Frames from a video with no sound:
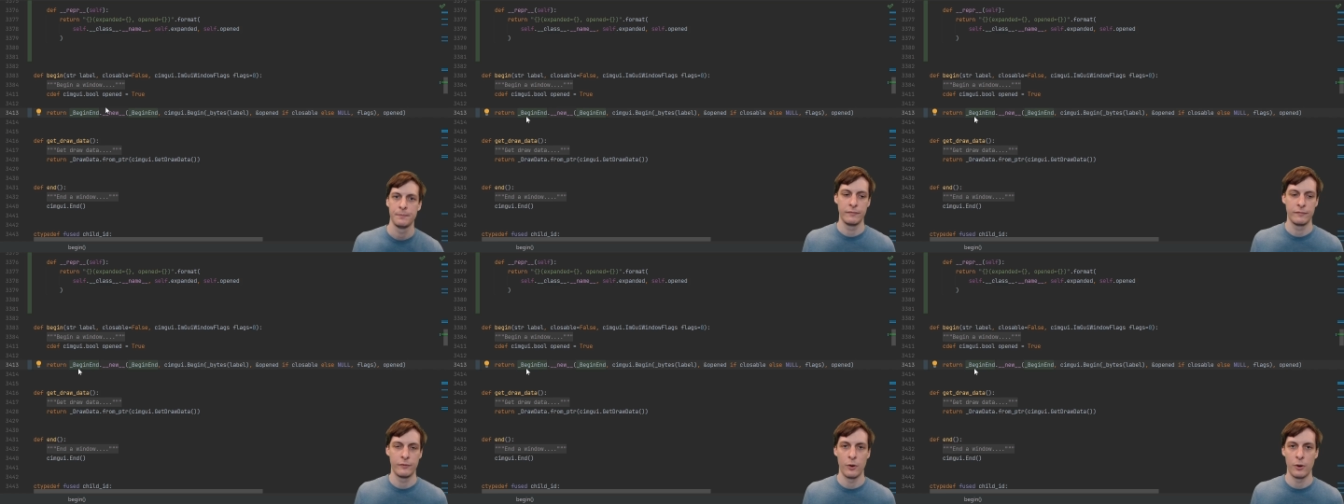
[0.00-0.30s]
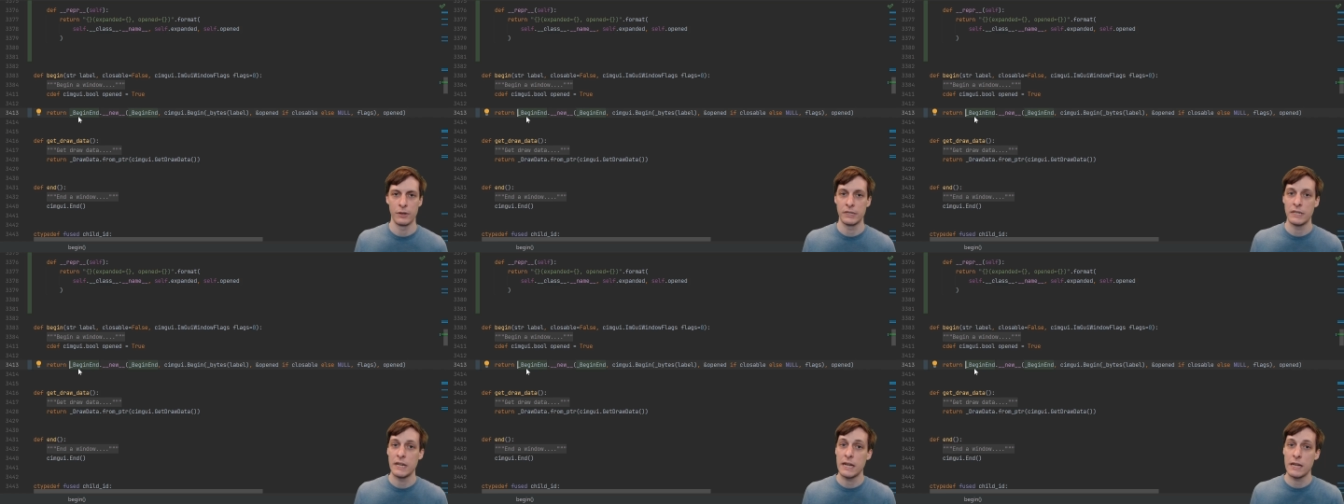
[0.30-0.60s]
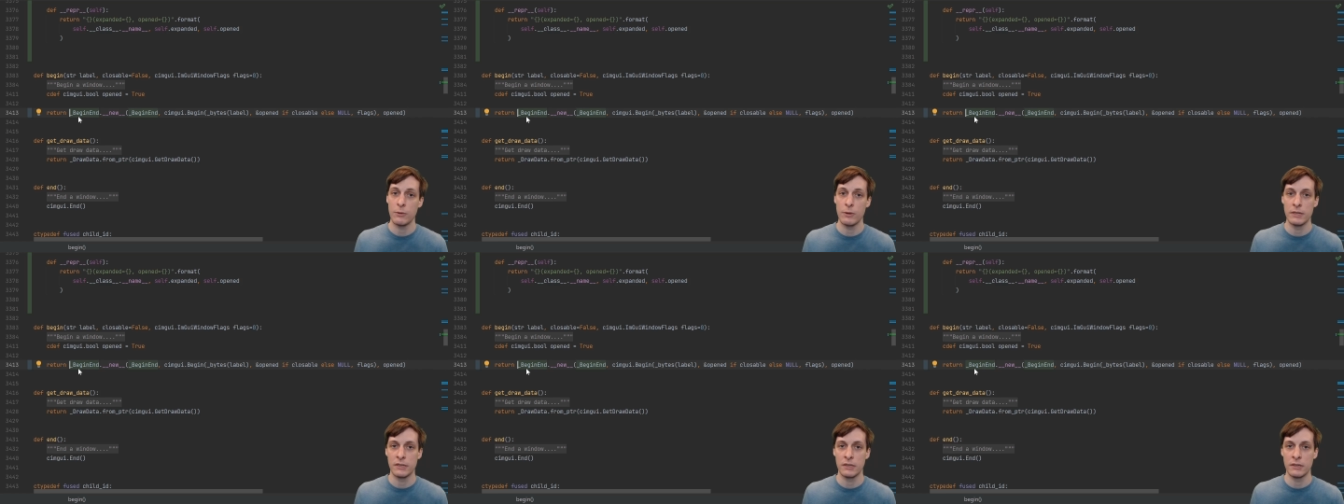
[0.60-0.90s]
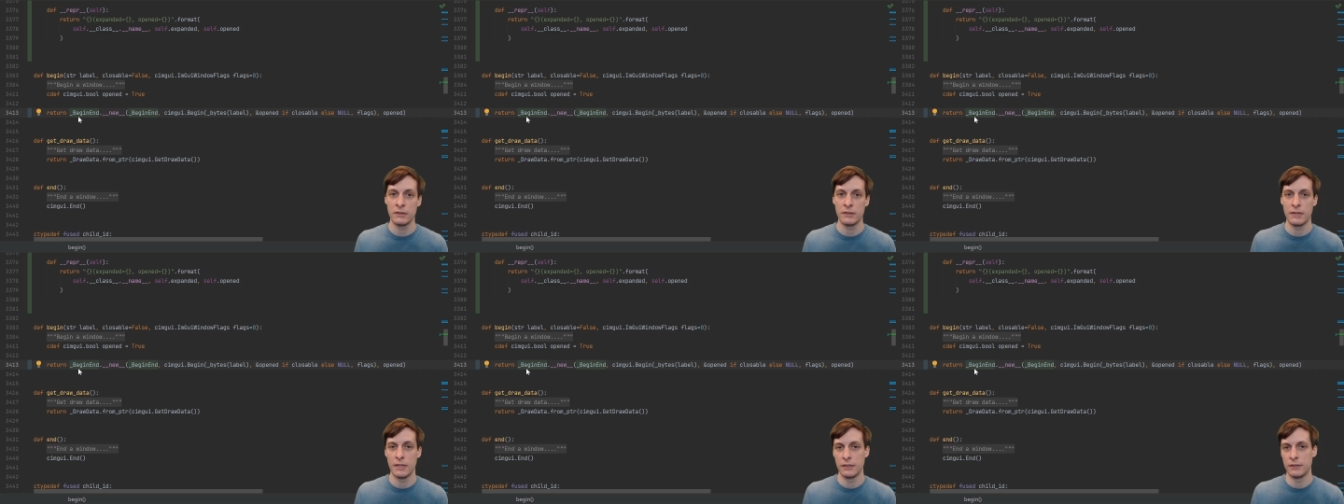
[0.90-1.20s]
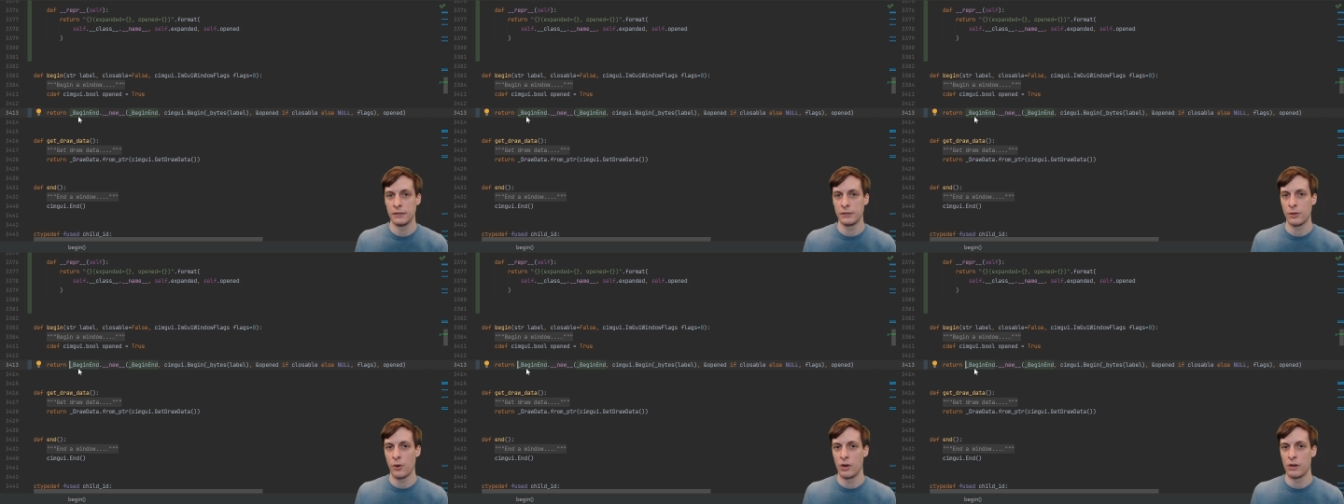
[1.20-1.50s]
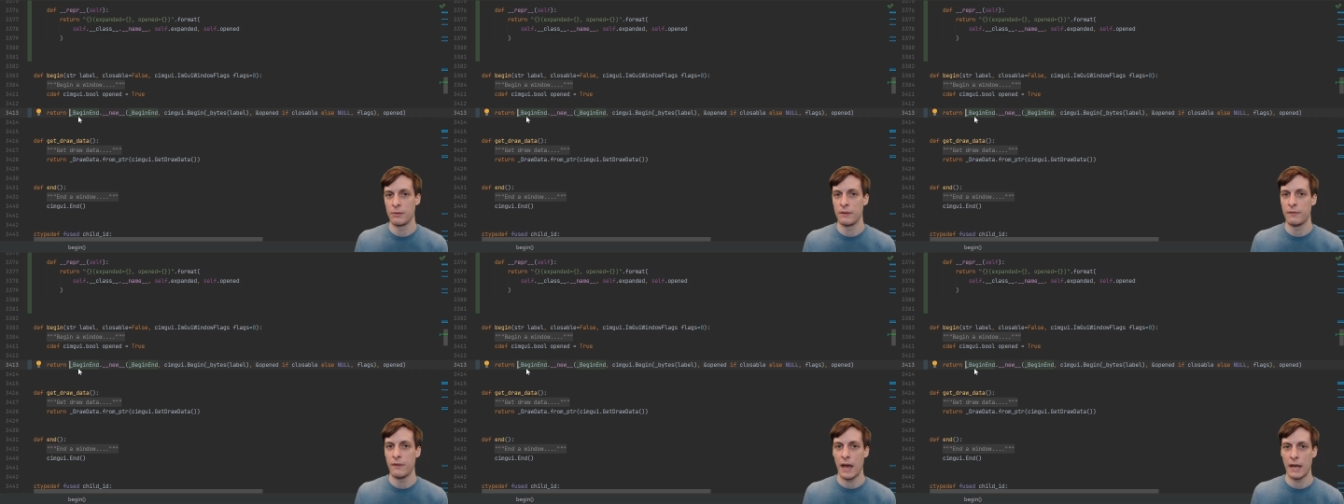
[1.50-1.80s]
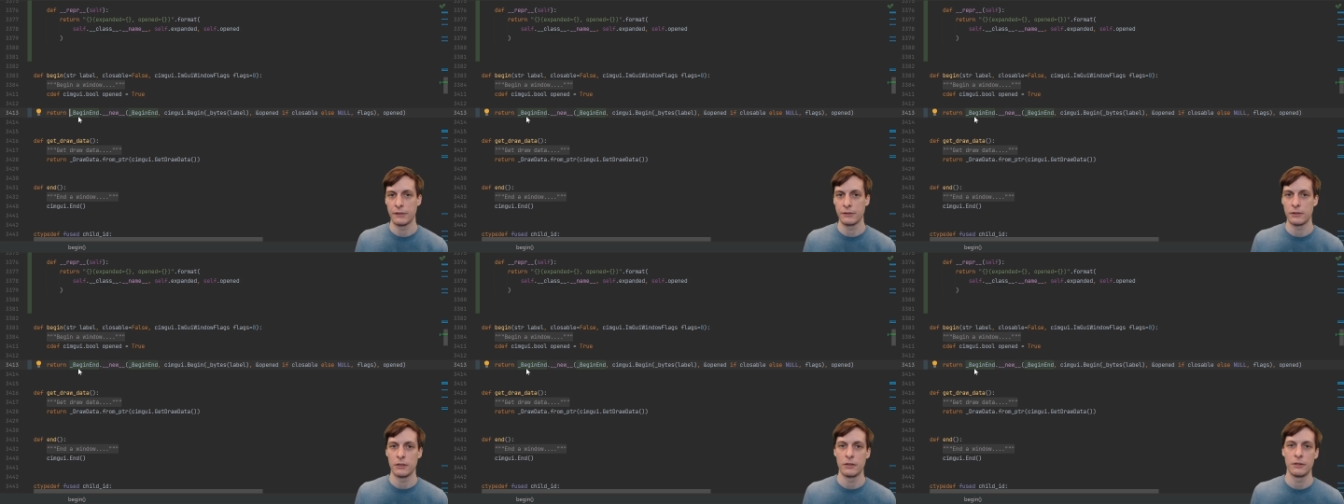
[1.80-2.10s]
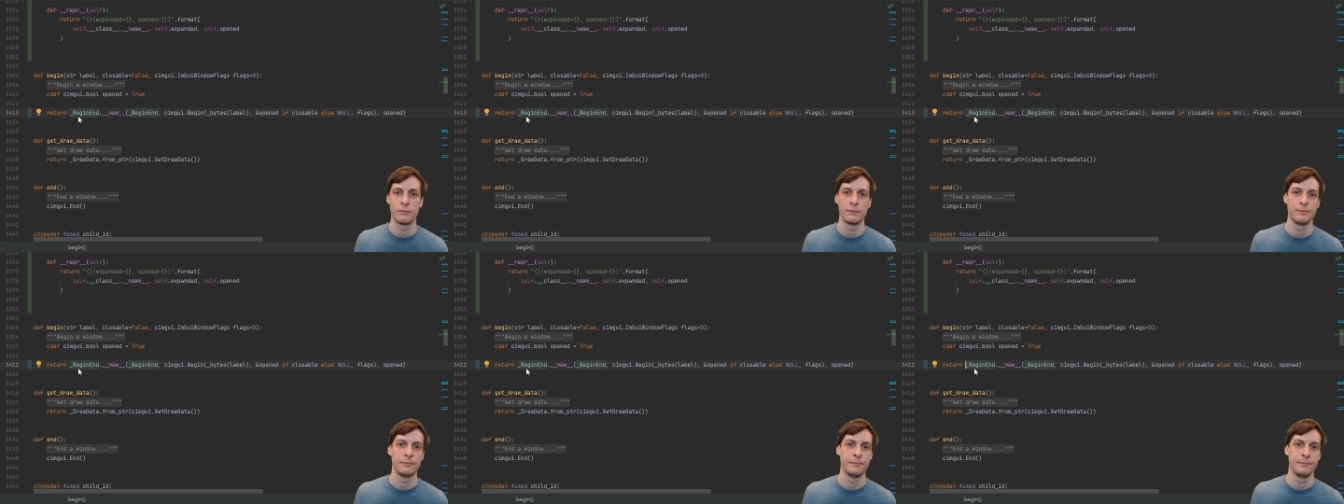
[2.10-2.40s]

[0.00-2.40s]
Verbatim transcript: For sneaky reasons, this is going to be faster.